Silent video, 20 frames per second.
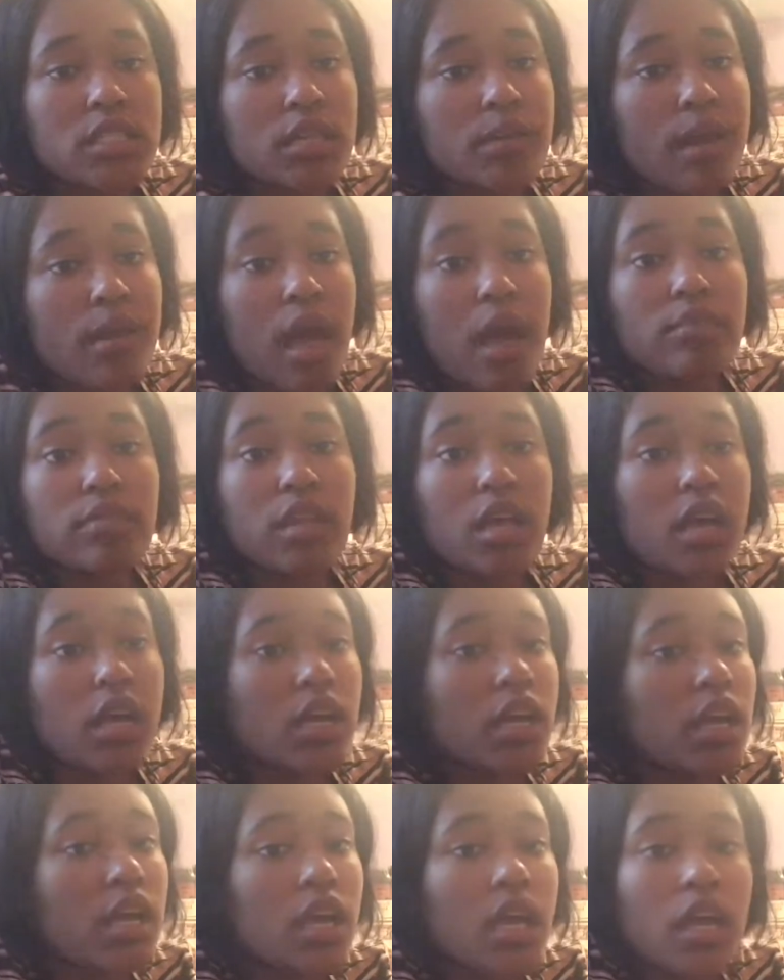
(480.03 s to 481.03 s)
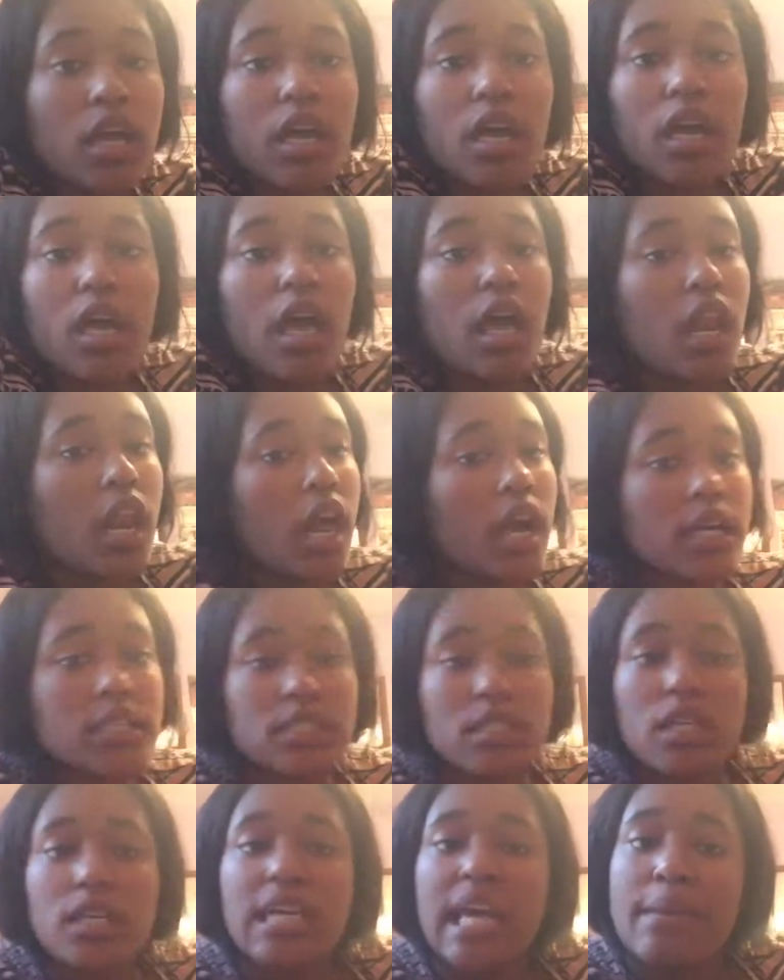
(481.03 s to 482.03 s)
to them. I was like like
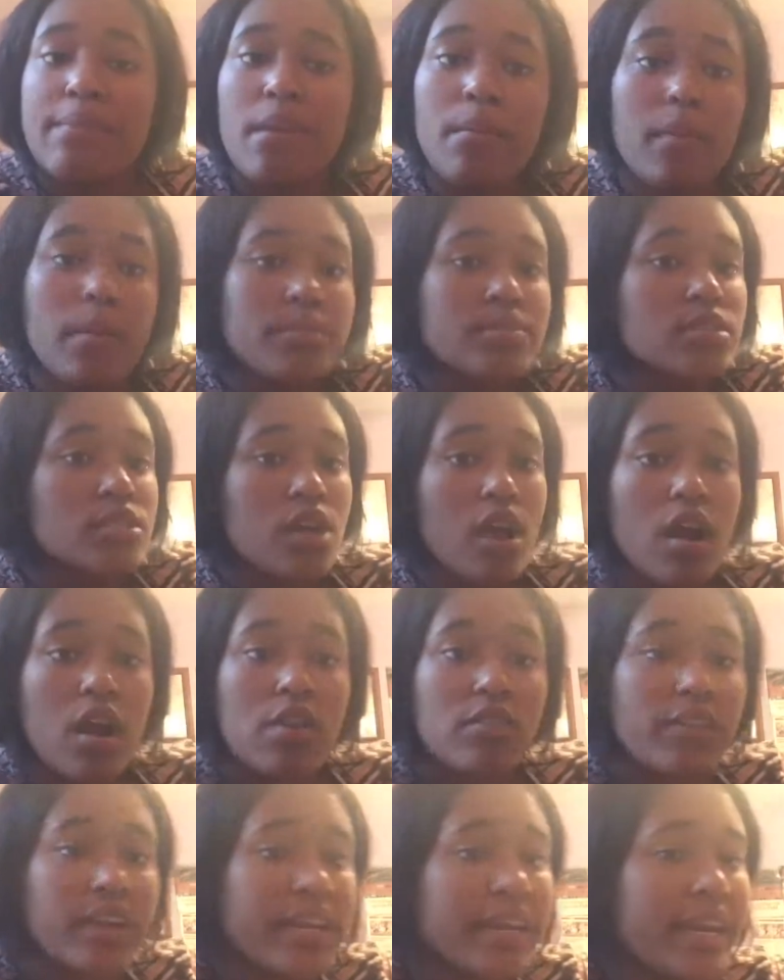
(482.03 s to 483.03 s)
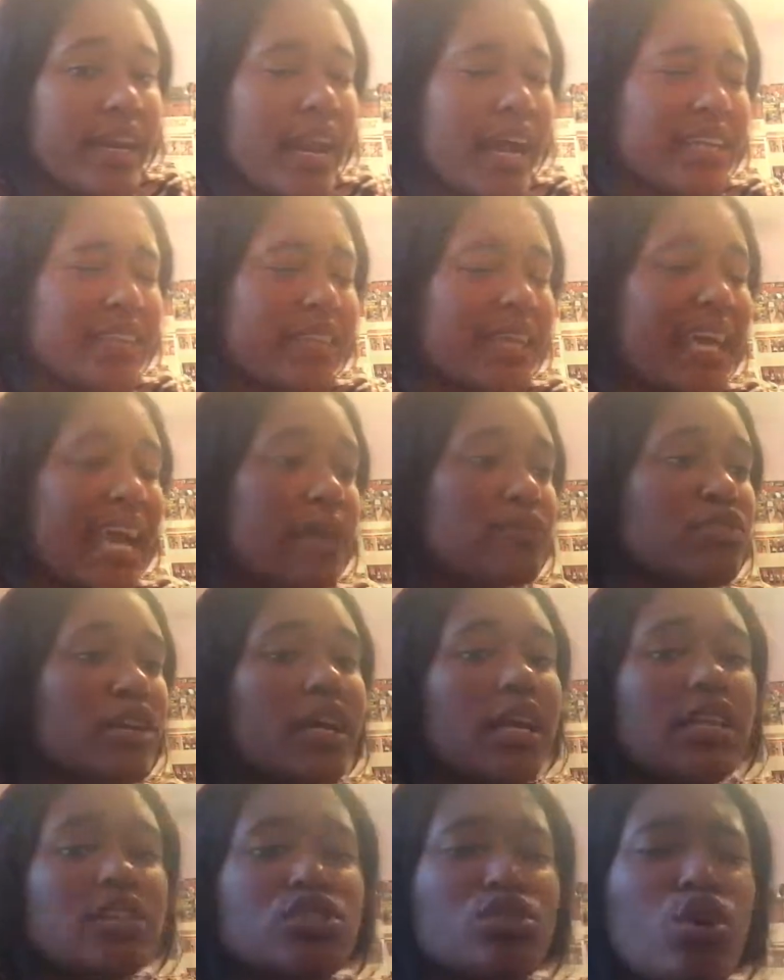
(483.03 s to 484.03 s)
son came up i'm sorry like they kept
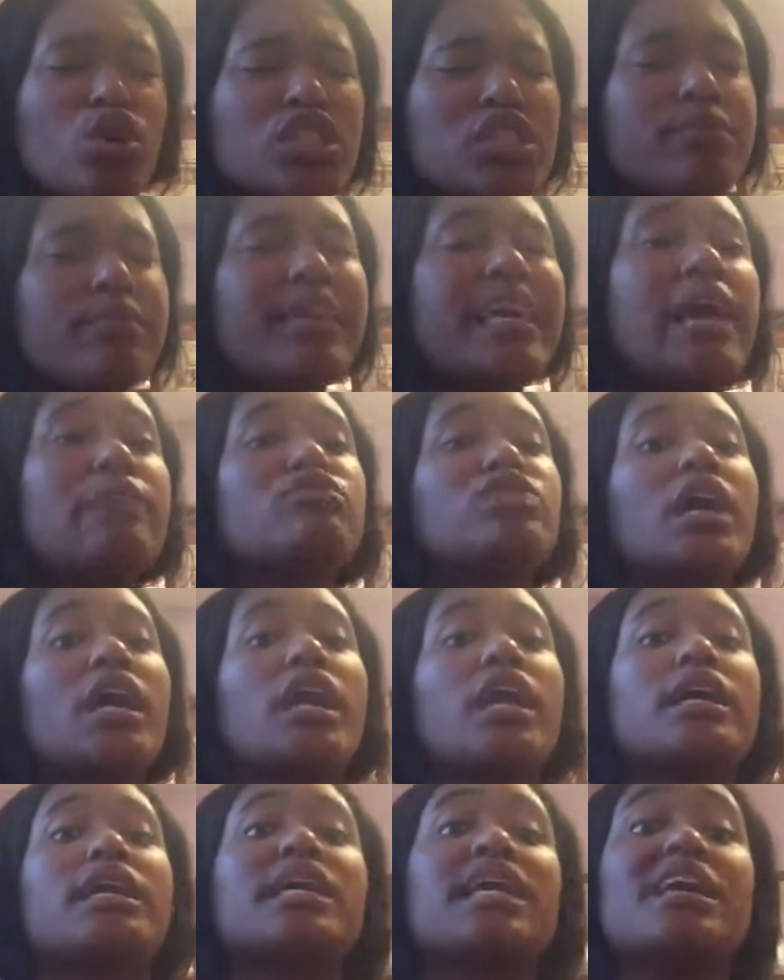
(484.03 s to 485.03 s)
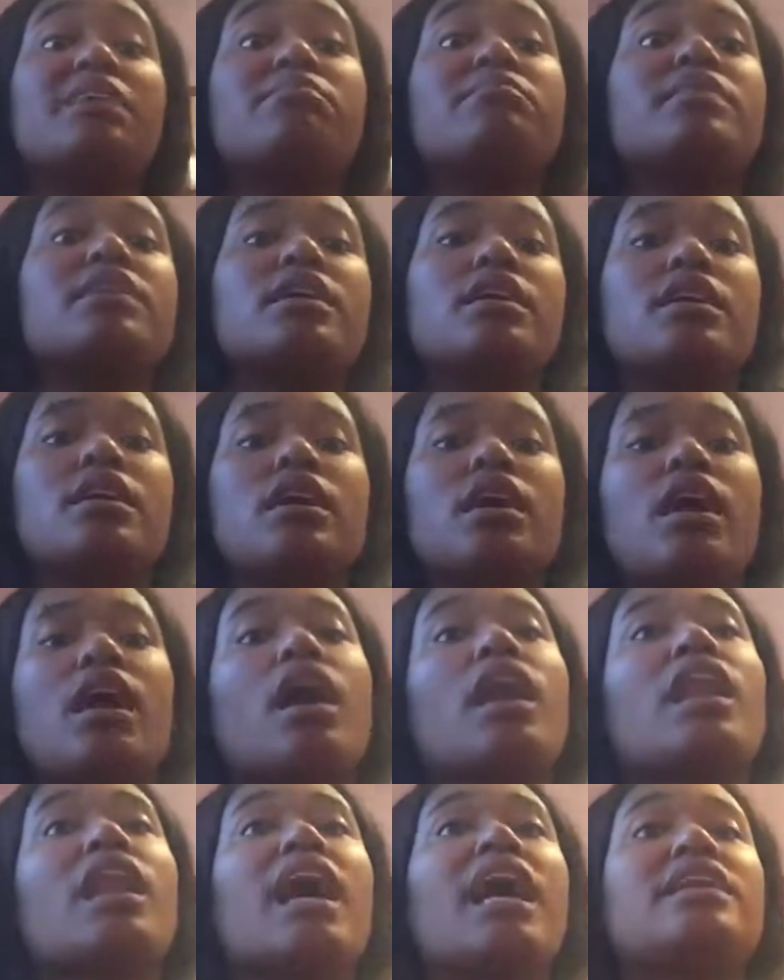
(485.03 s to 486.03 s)
trying to talk to me kept trying to keep me
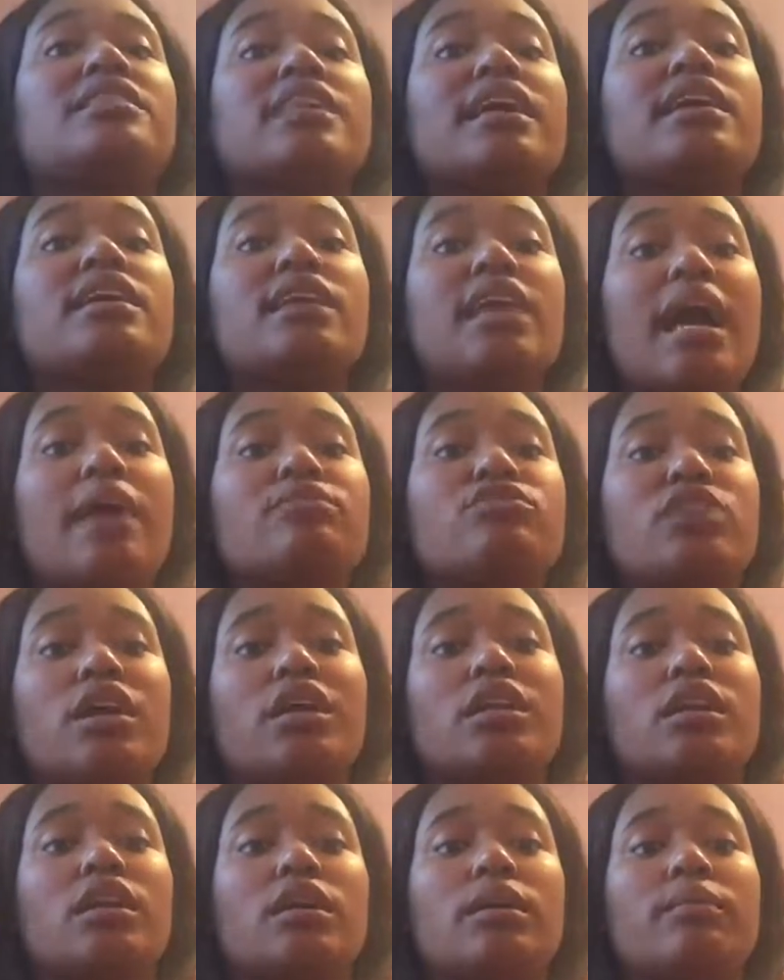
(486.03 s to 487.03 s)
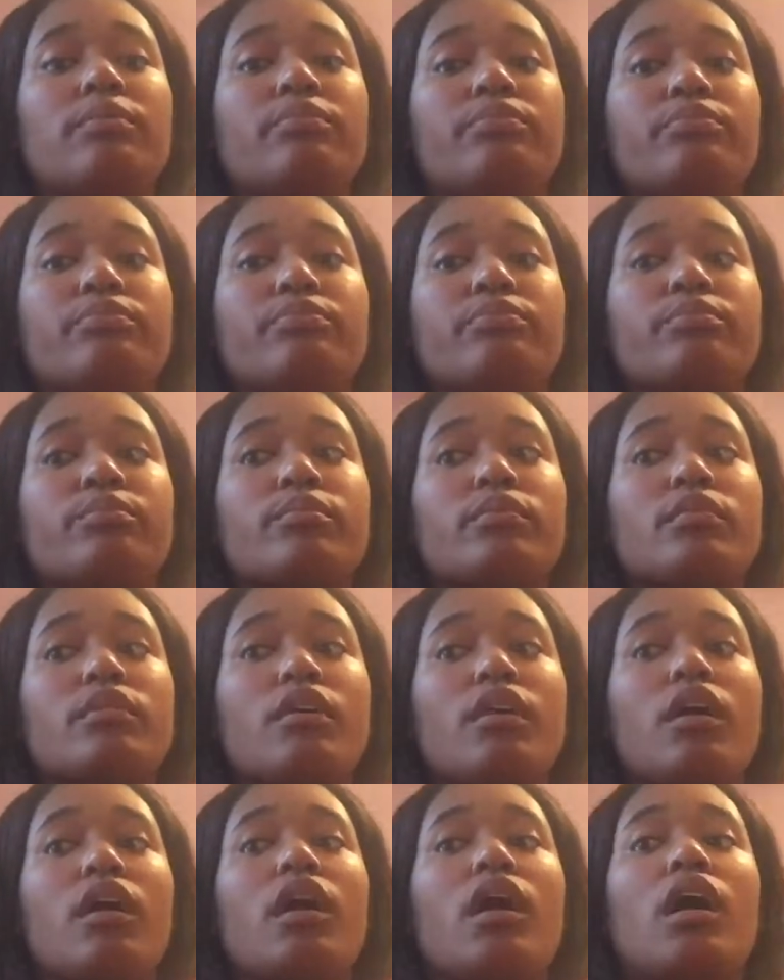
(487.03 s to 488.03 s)
like they kept trying
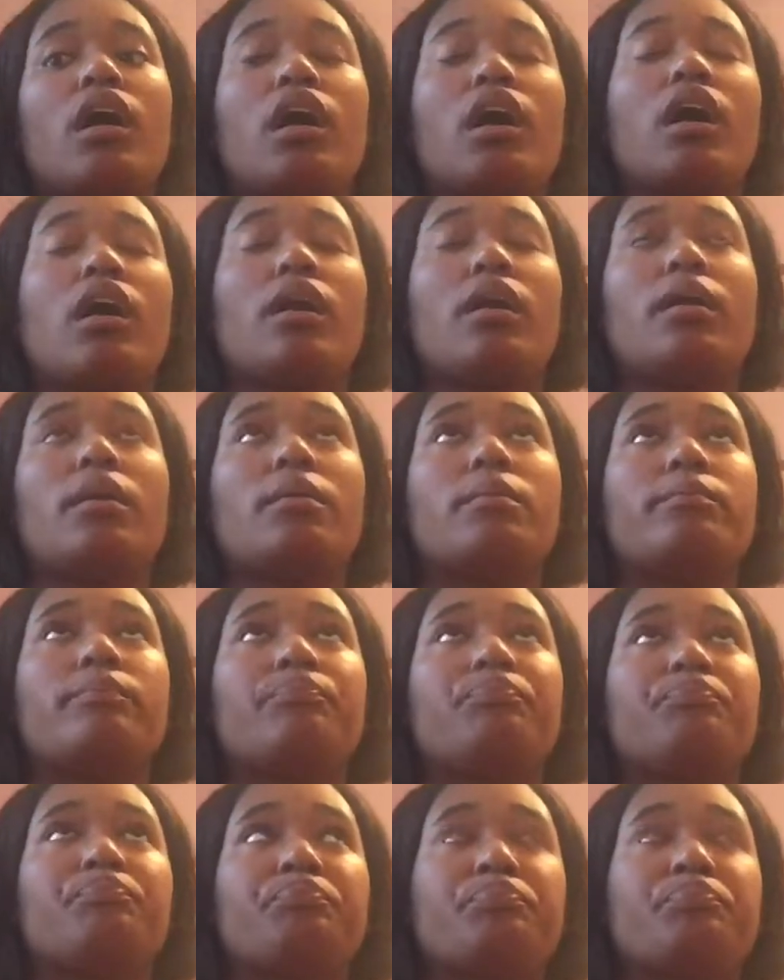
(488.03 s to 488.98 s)
to um